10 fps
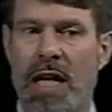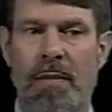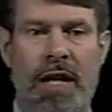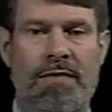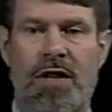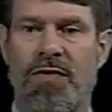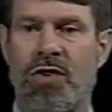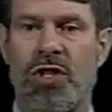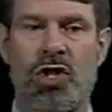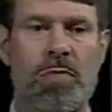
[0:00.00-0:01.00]
But after the
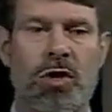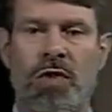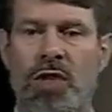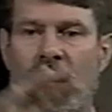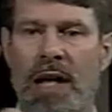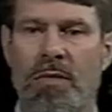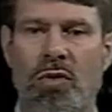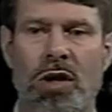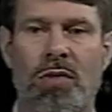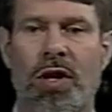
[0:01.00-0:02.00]
first supernova, you had
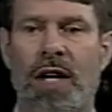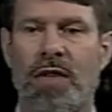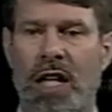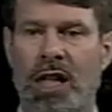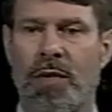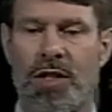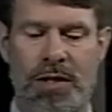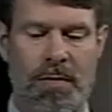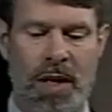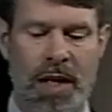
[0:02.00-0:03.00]
more and more heavy elements.